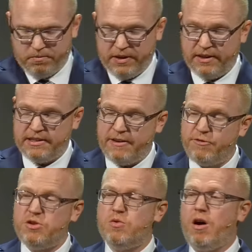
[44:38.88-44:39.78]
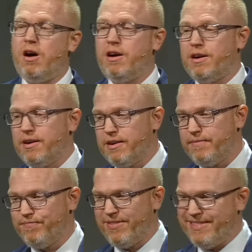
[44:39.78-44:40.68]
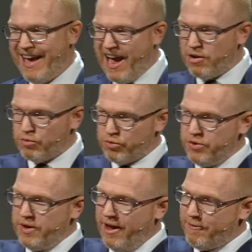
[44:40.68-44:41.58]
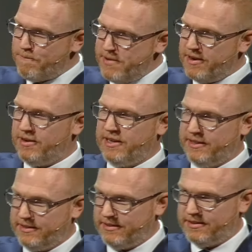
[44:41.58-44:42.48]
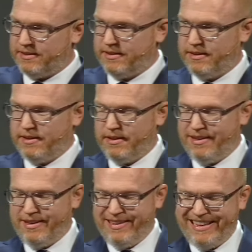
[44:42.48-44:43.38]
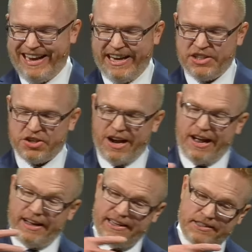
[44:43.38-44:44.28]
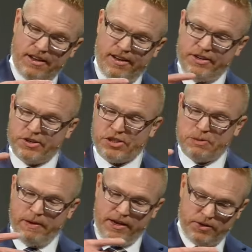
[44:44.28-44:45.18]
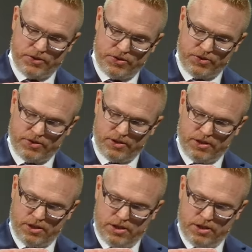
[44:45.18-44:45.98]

Because if you are, that root of bitterness that has your eyes on your spouse,